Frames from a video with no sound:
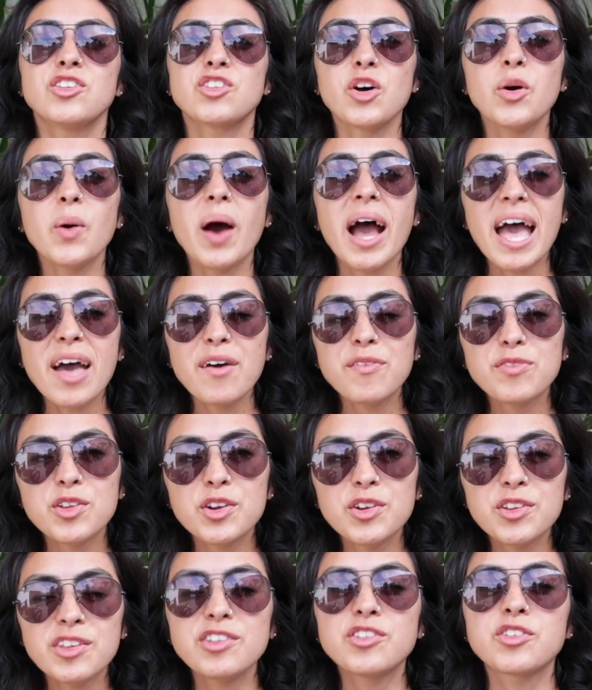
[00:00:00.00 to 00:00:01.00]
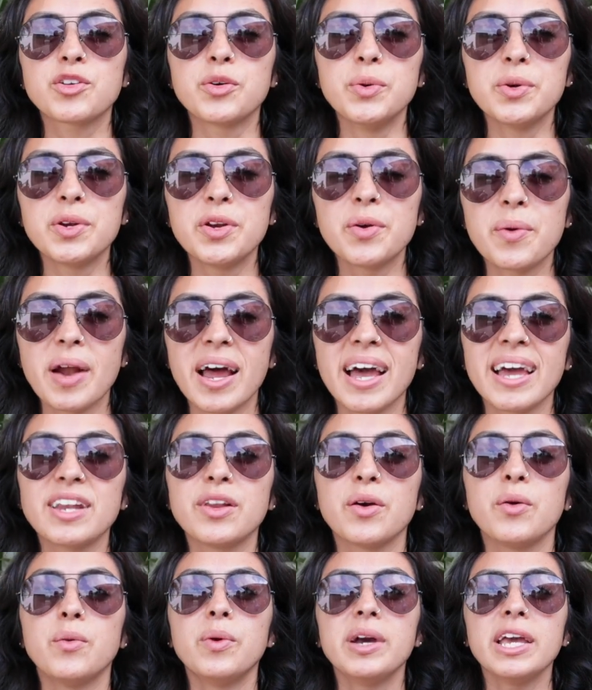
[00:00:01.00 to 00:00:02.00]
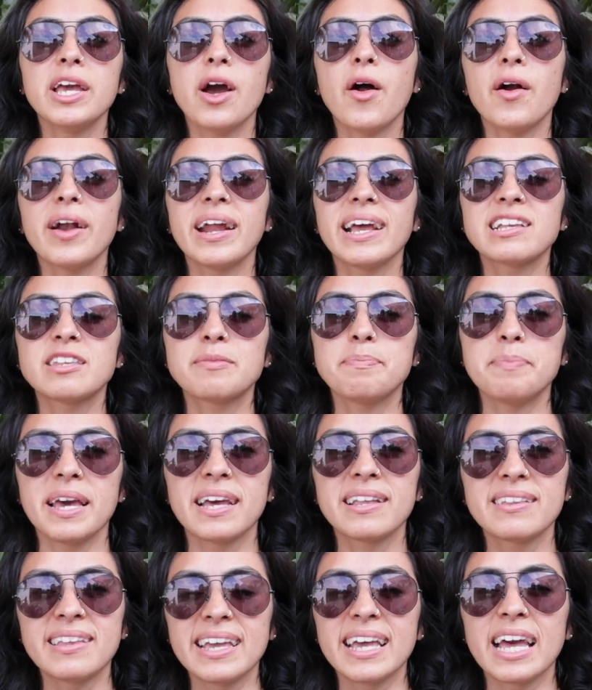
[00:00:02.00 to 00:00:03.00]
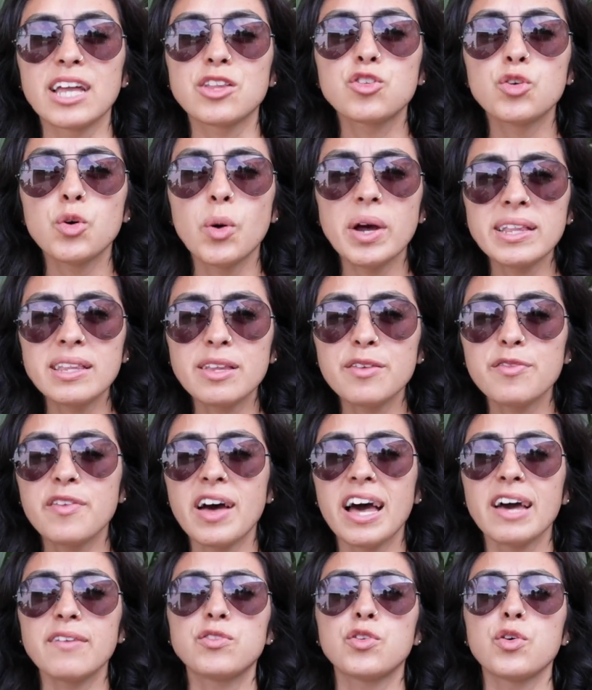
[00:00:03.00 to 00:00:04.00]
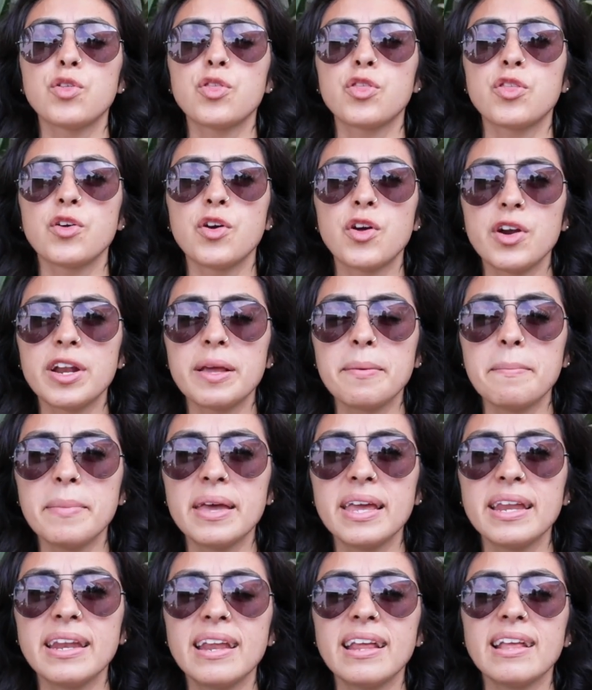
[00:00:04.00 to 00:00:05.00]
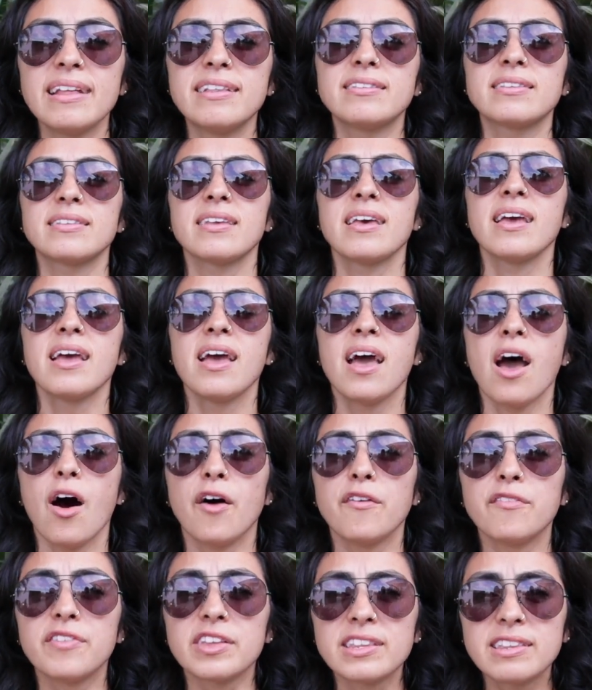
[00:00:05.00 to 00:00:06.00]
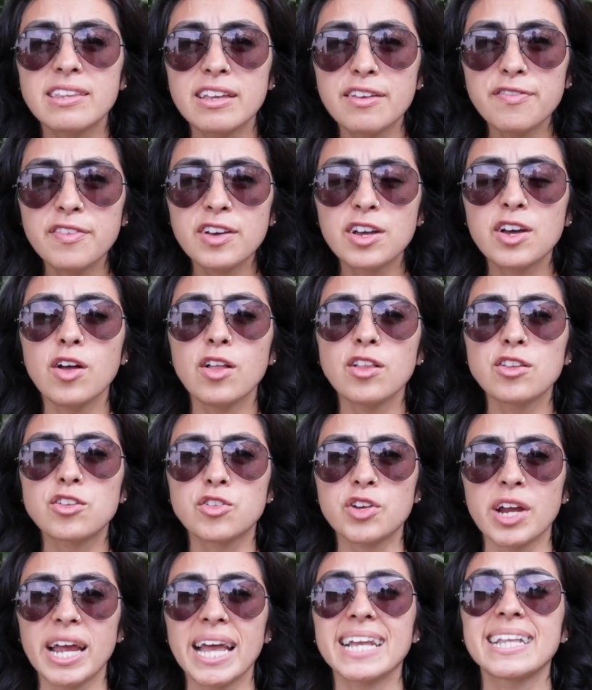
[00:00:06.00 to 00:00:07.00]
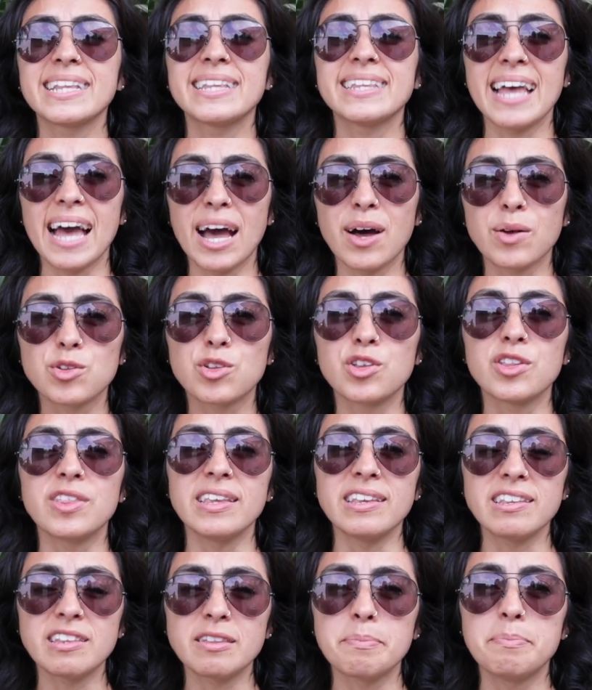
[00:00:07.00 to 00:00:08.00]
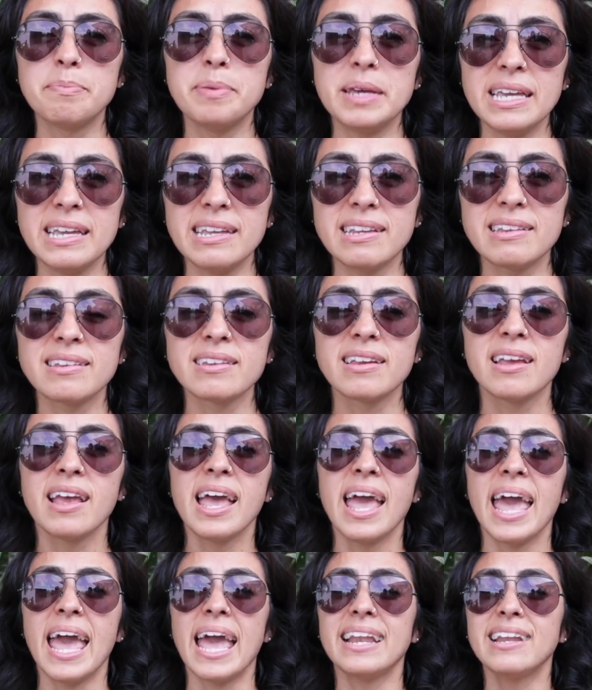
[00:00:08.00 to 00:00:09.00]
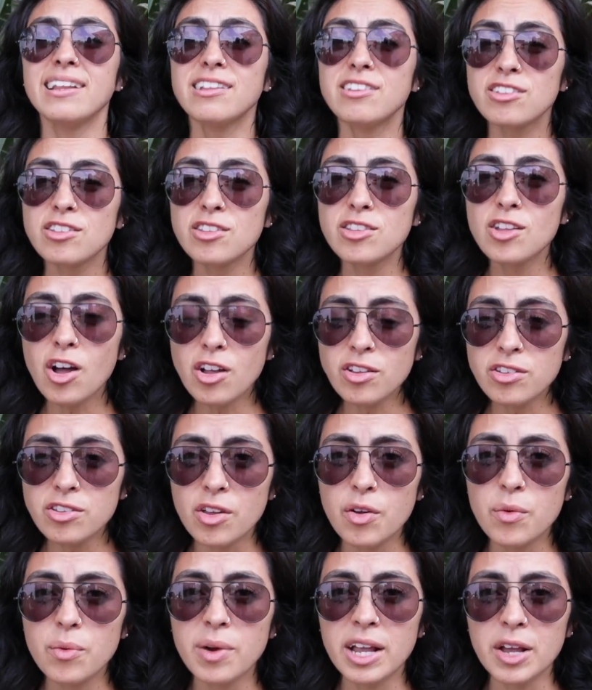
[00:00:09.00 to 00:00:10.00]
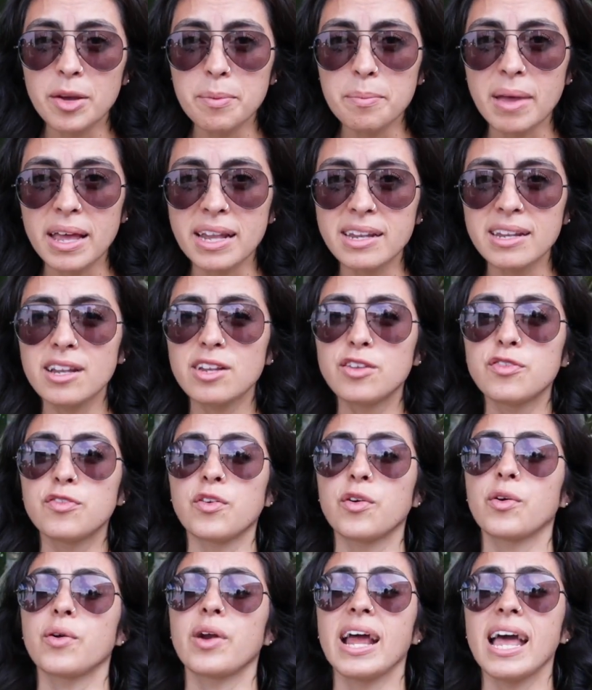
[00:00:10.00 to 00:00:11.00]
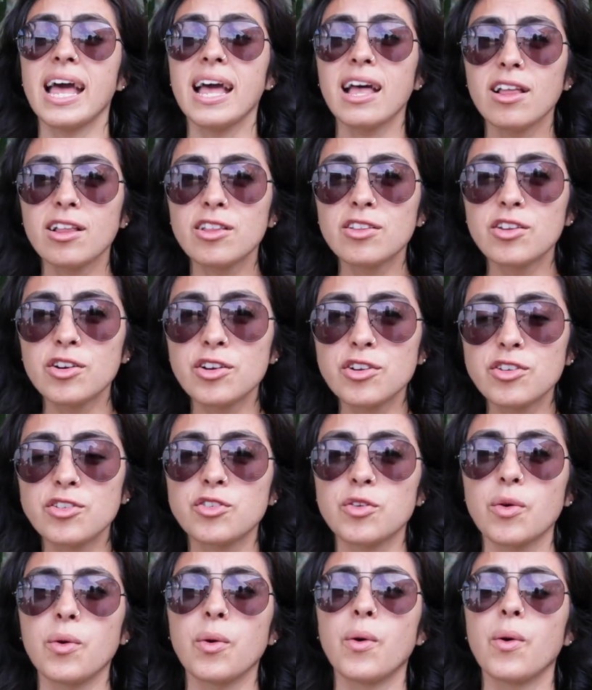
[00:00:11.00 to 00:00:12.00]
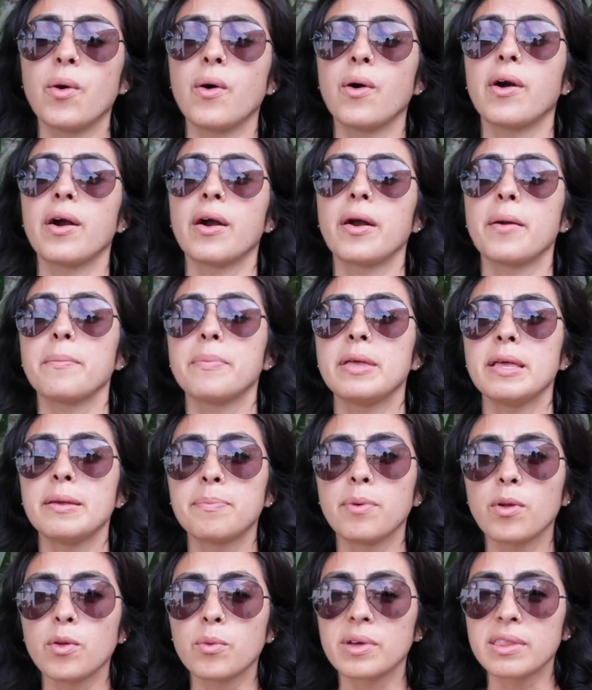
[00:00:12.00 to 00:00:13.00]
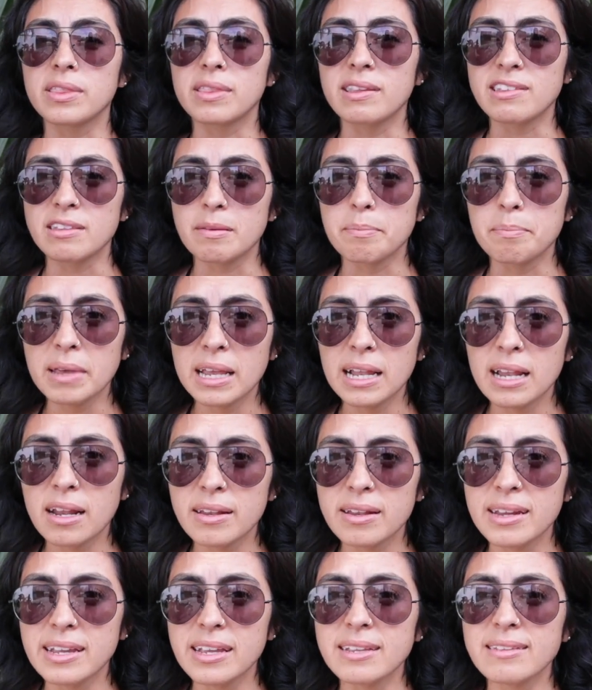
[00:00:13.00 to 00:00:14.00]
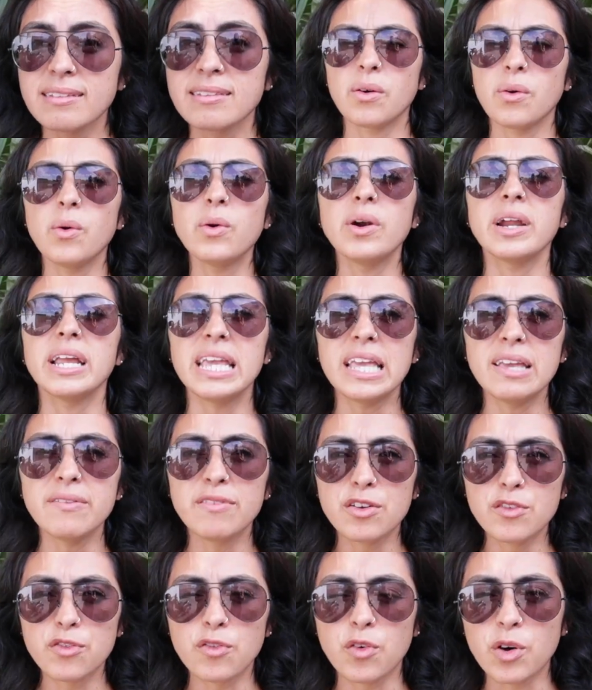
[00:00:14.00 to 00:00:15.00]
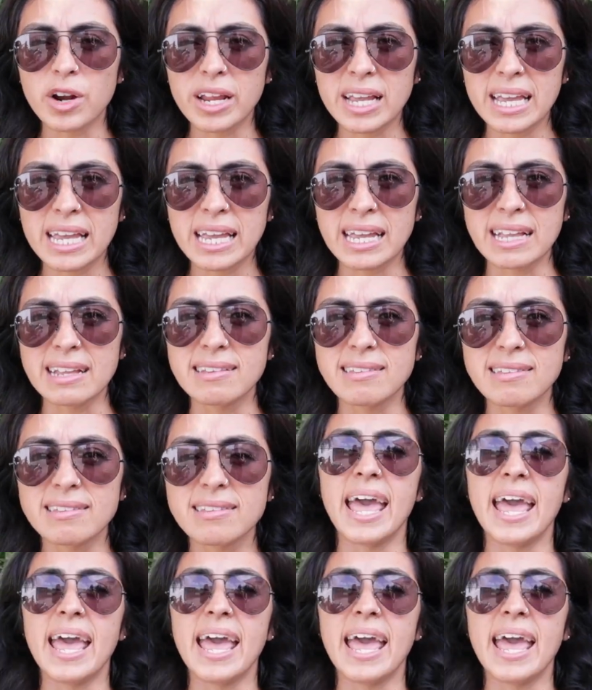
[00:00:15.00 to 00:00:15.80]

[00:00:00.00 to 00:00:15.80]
So after the scooter ride, we are expecting a 25 to 30 minutes of a difficult trek down to this beach. And it's not recommended for elders or people with disabilities or even for kids.